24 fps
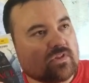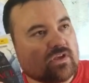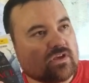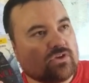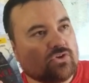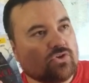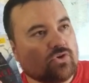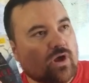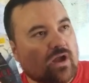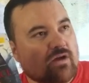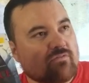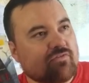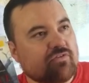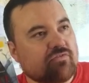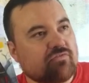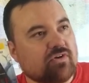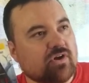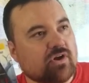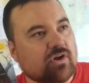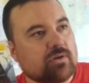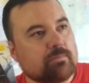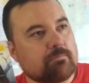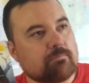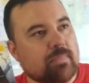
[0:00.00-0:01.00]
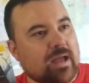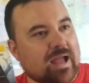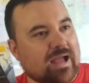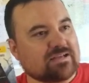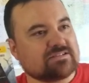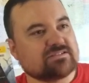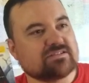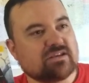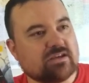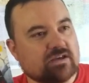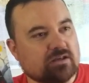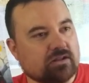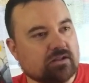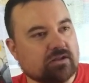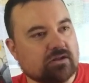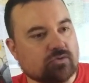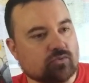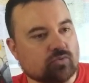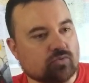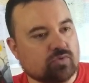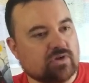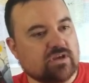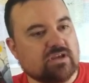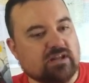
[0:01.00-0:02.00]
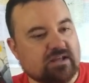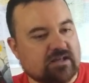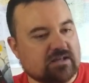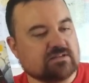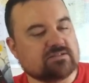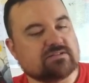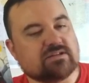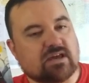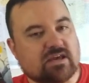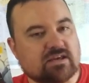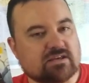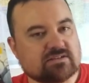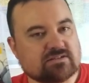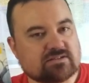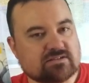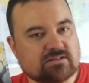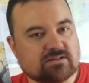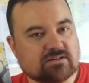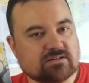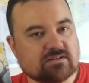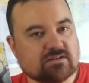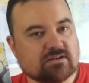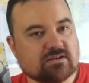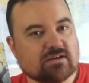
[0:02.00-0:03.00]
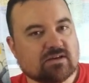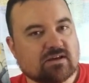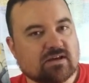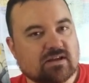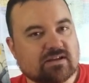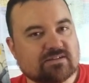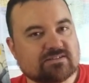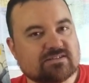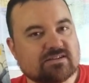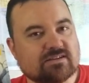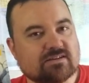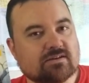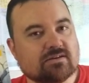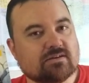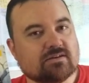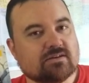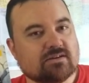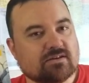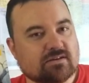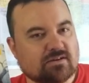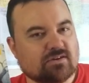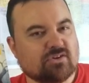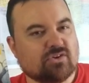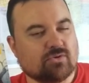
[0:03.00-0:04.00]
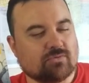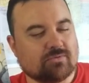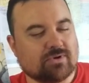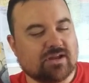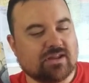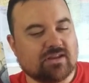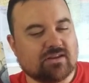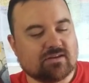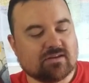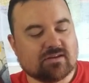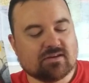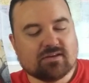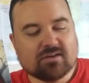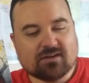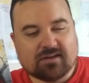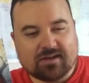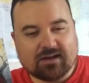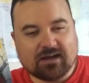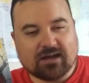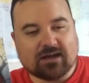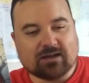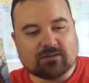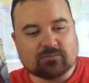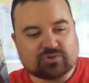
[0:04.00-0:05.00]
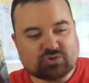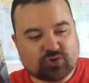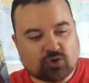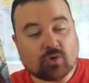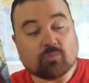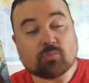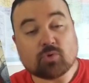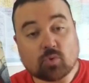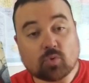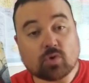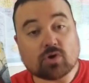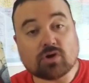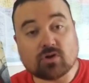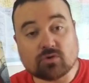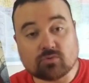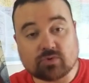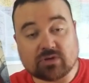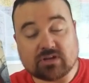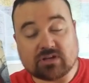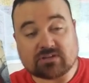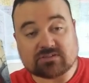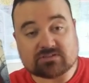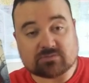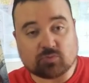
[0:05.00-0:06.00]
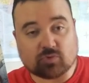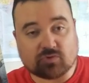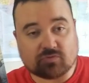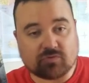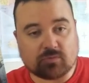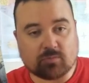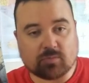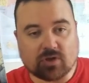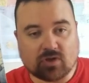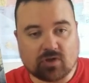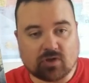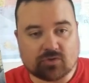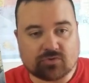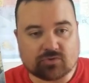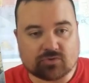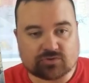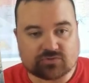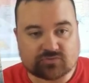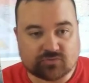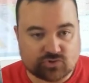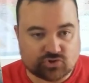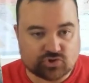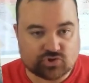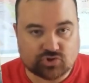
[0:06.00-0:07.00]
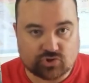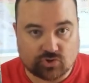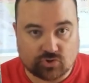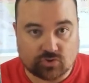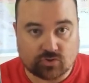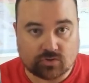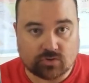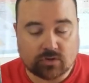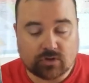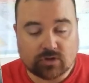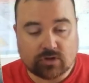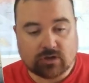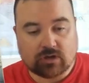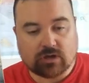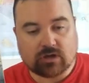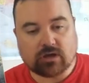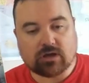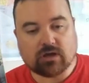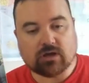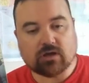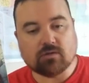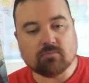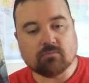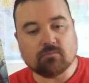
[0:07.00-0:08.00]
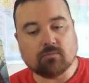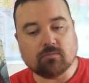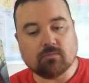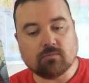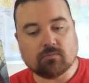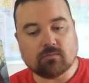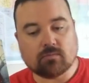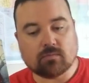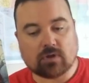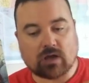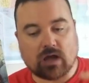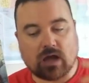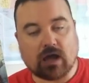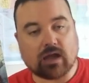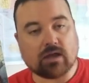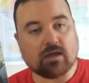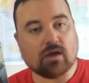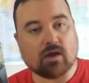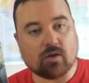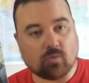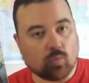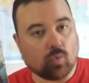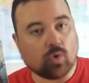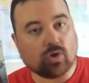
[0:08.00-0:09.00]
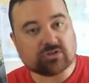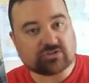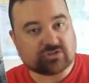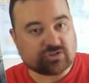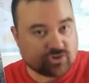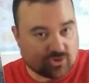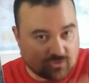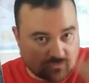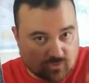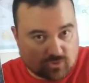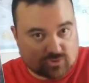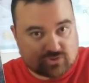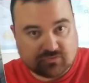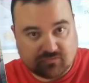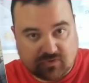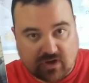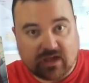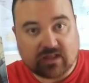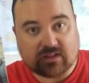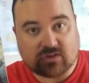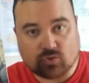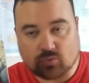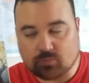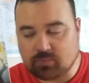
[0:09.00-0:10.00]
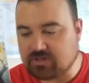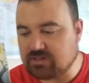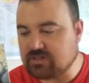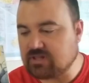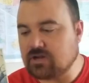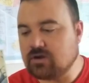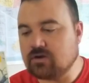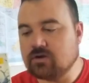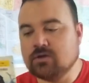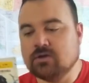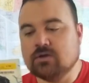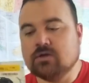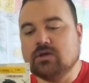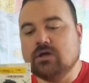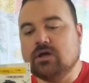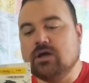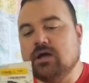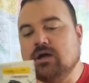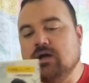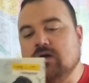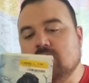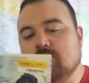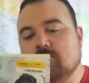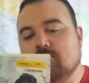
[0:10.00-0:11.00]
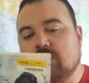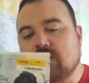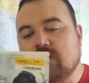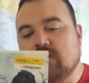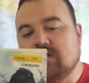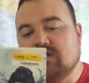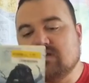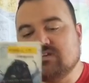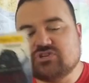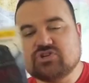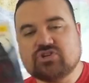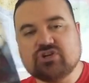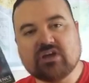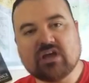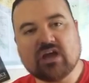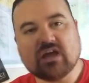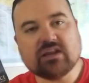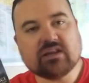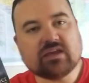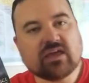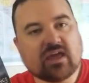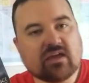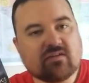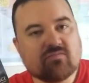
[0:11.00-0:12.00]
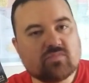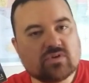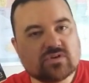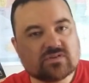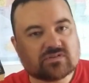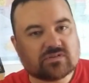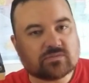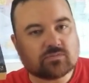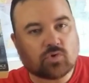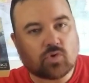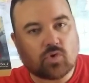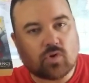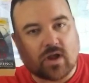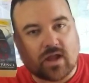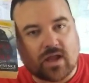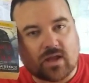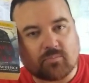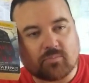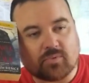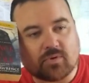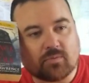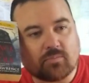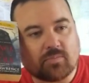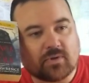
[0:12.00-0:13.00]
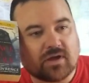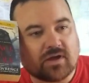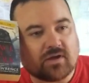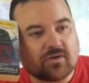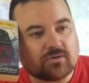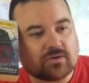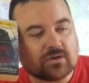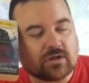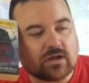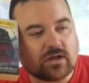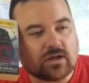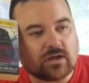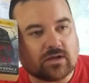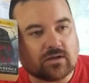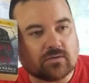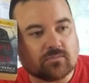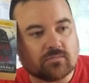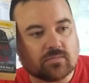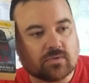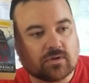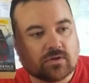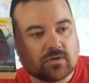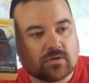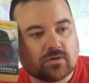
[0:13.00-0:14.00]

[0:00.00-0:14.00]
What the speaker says: you have a very masculine reading taste. And I said, you're right. So I'm going to work on reading some more female authors for sure. I want to diversify a little bit there. Cause she kind of gave me some crap about,